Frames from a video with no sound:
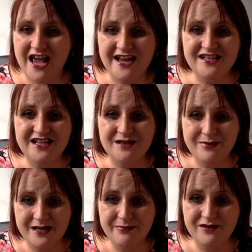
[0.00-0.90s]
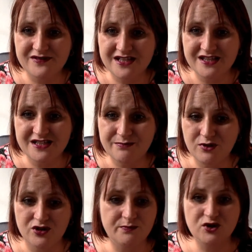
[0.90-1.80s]
18 people have seen this
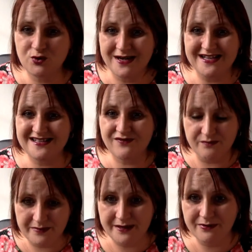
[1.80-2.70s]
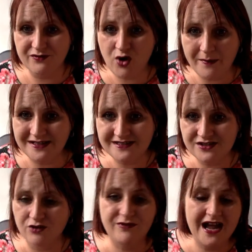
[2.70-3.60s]
post, but 27 people have
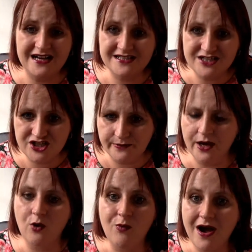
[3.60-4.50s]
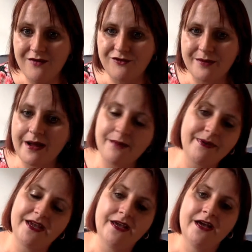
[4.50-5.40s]
commented or reacted to it or whatever it might be.